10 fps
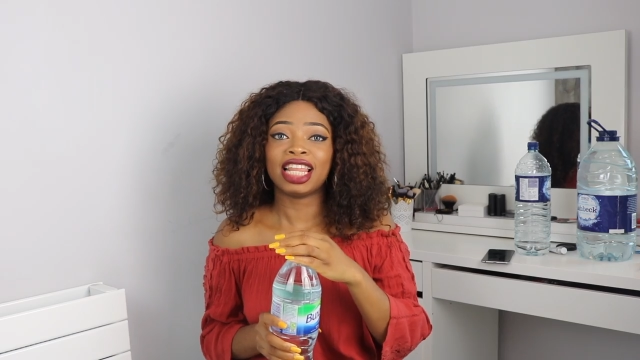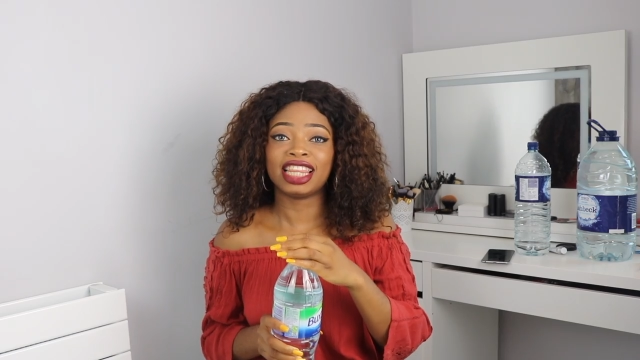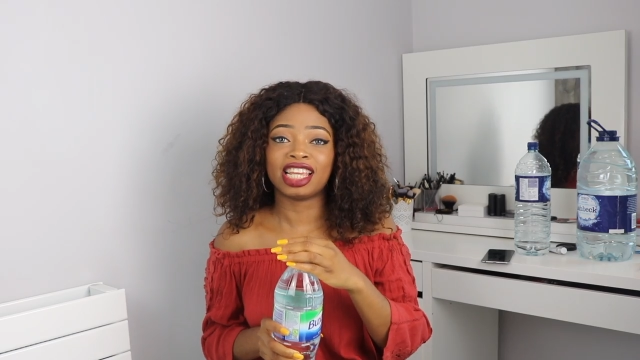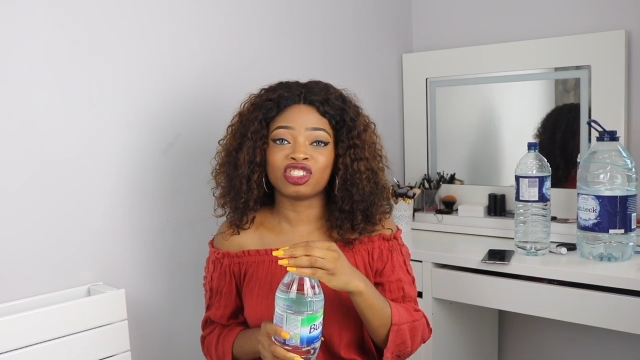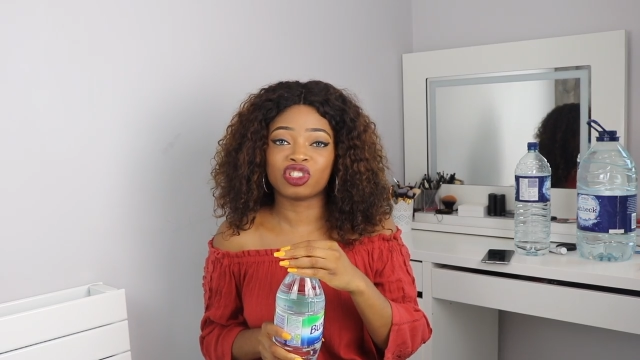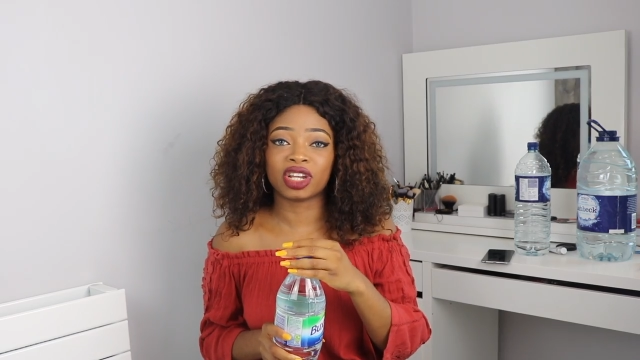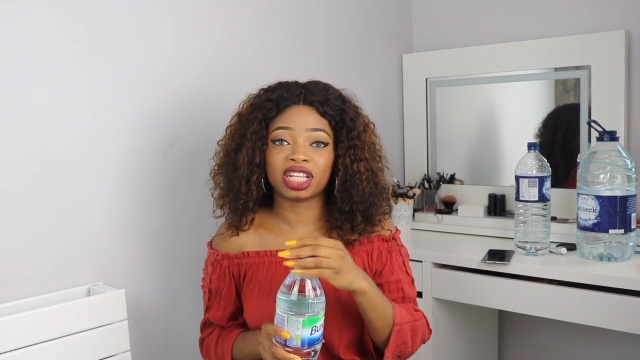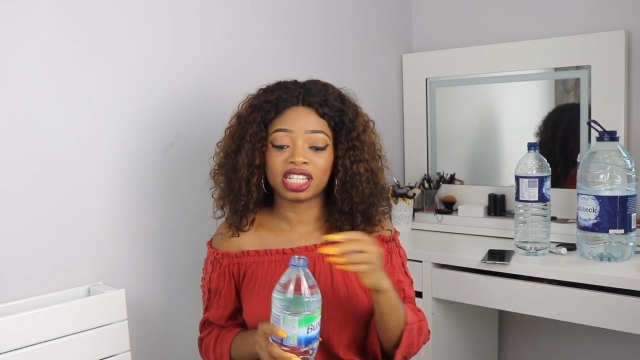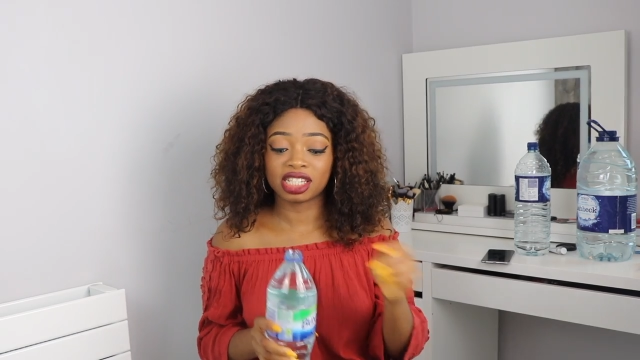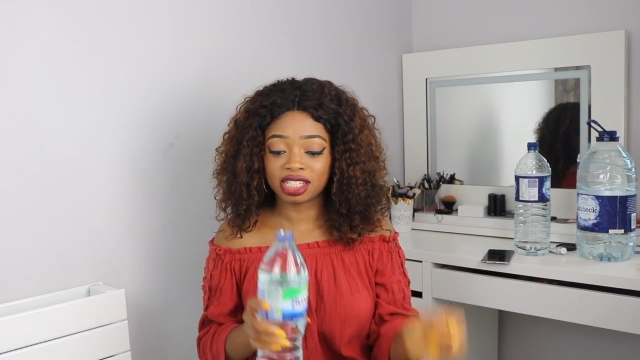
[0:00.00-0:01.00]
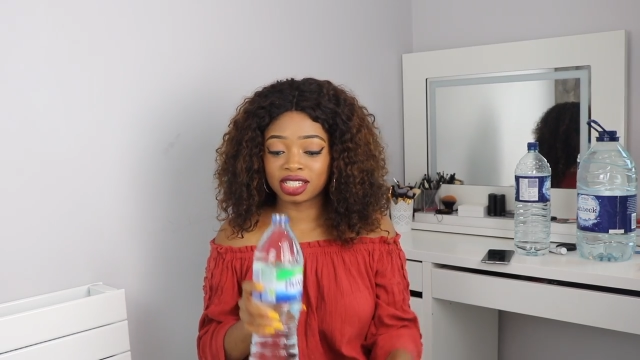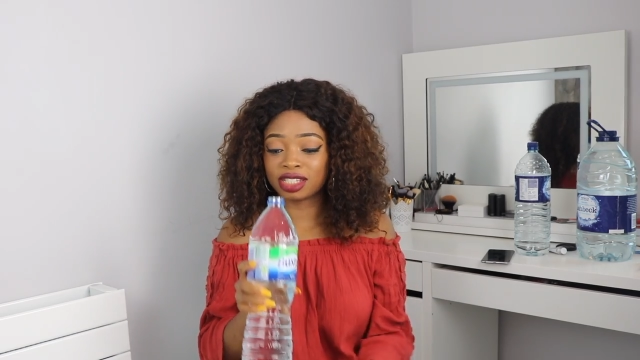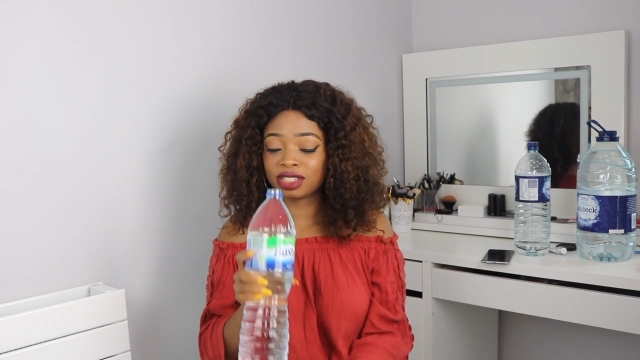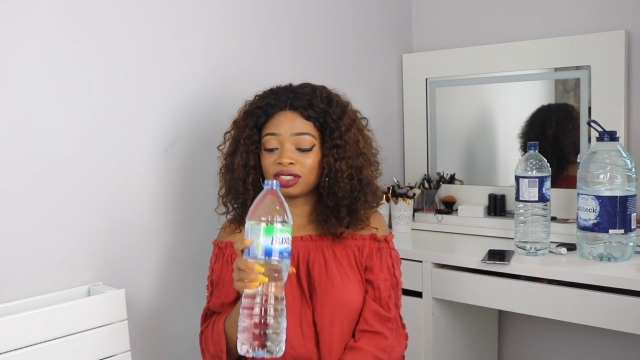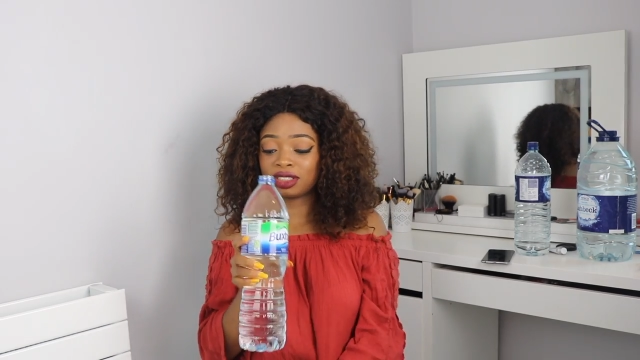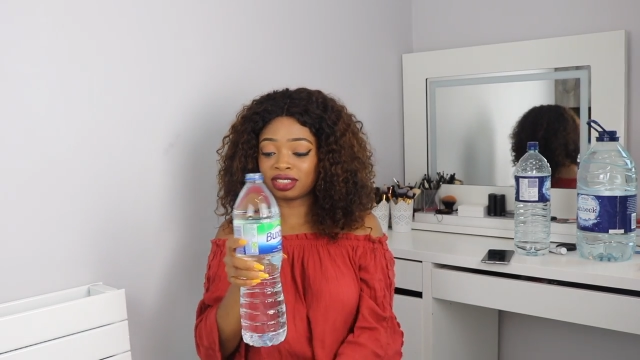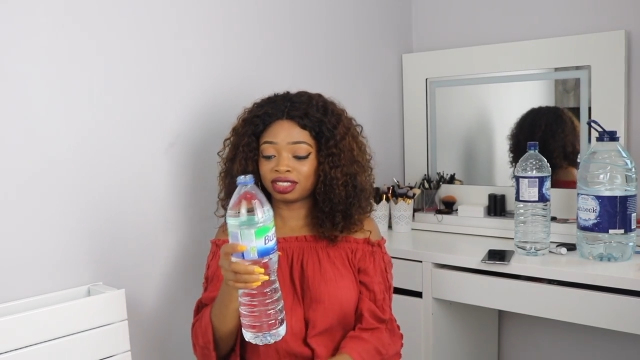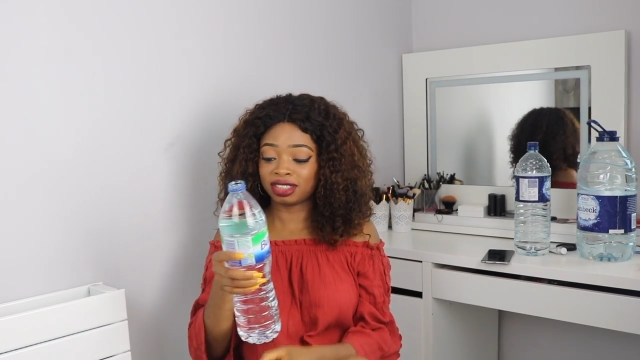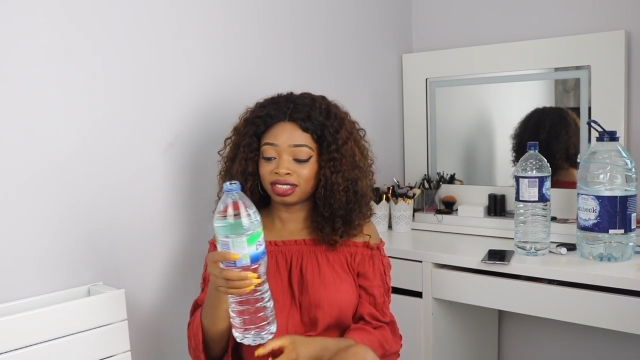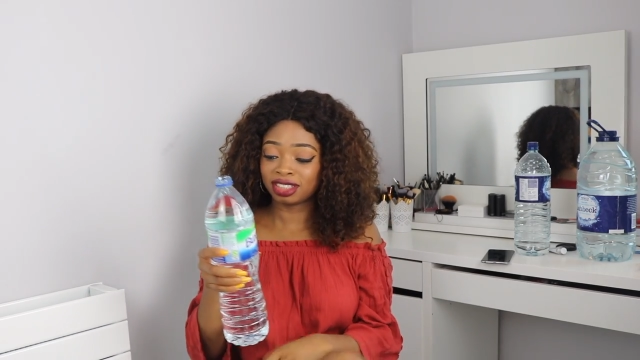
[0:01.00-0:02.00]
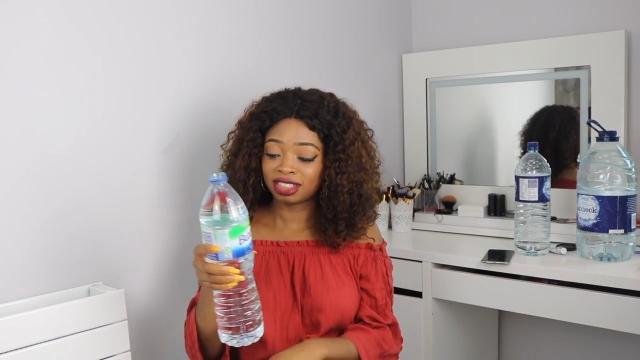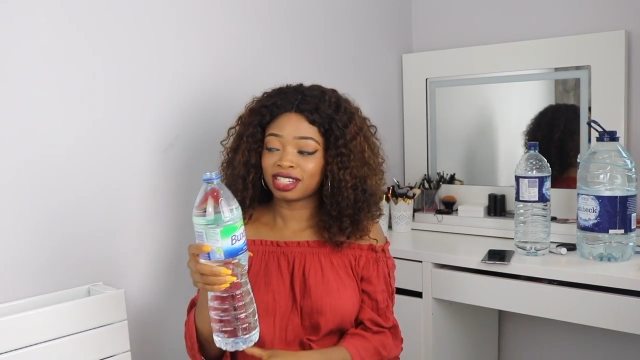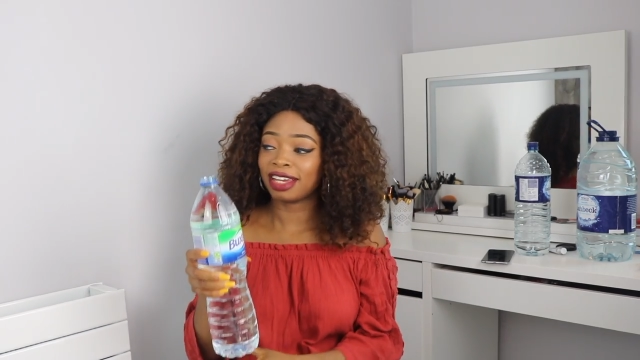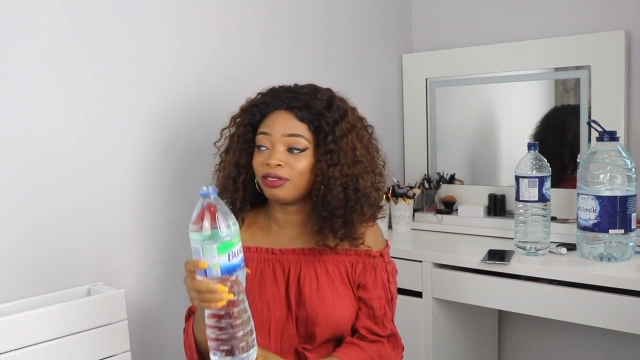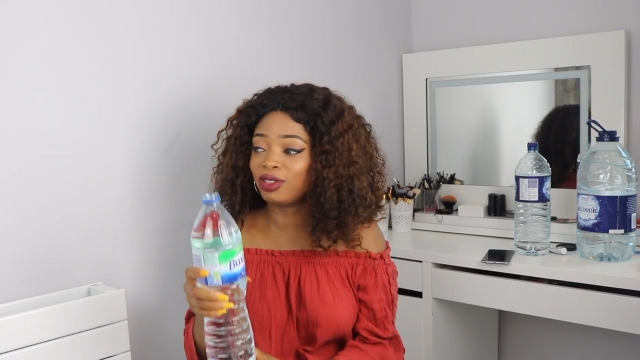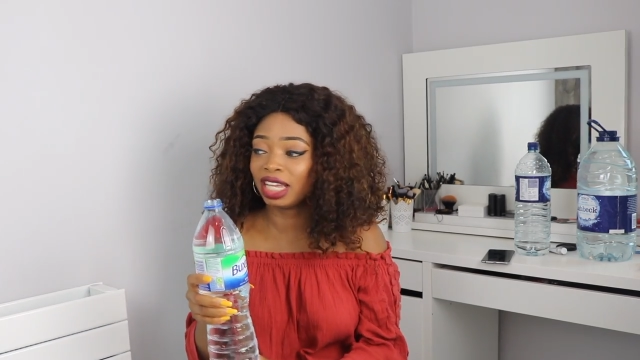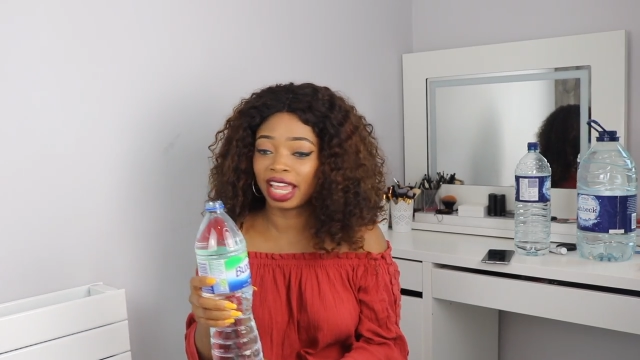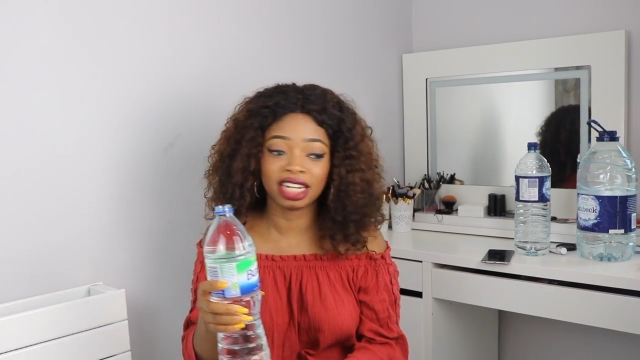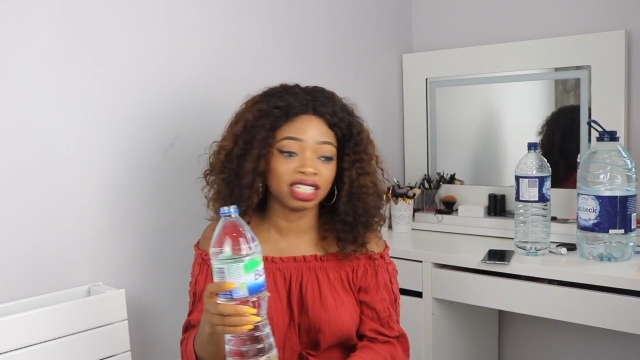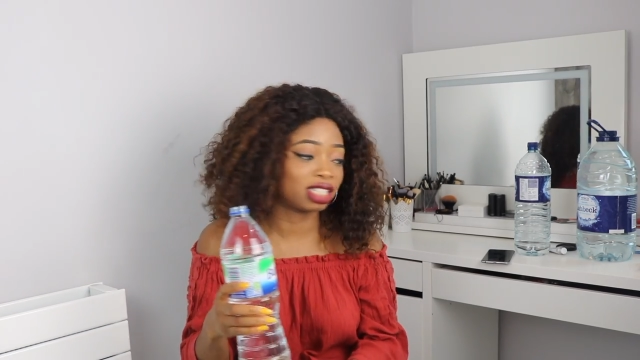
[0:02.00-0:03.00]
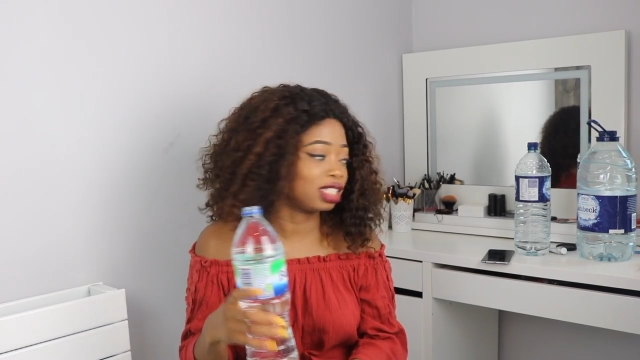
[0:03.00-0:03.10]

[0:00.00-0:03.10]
Let's drink this. I feel like I need a